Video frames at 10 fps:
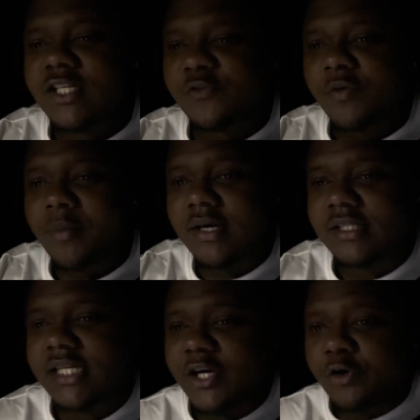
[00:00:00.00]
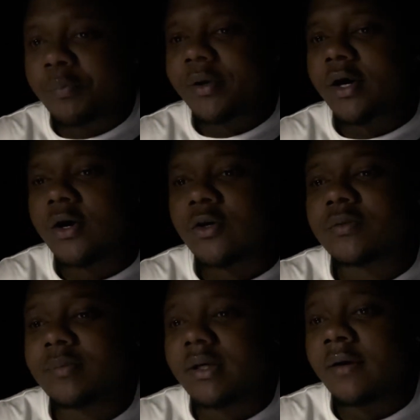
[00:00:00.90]
the female and say groupie hoes,
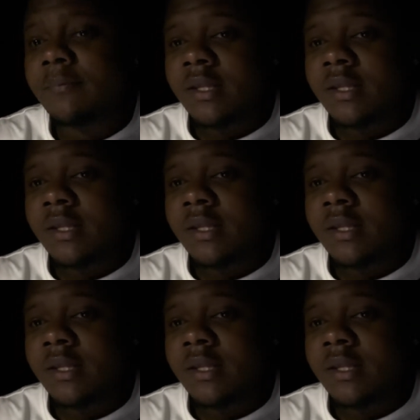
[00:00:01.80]
but